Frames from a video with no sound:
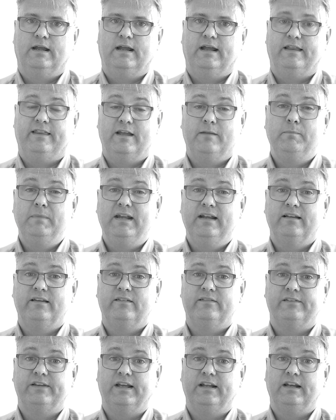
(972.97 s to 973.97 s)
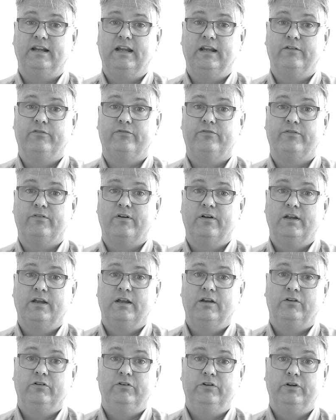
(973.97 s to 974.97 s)
And that means that if
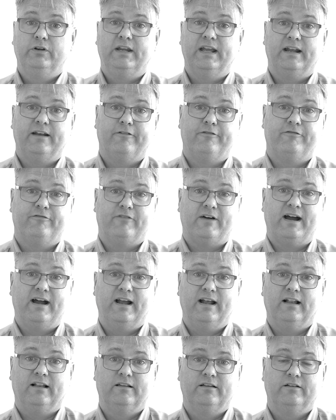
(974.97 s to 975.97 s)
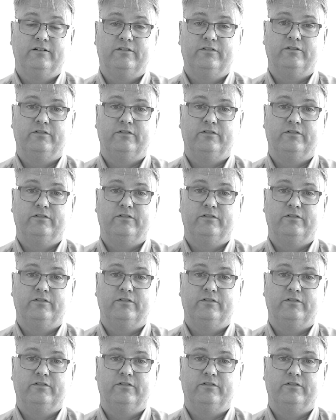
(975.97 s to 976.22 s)
you get a file,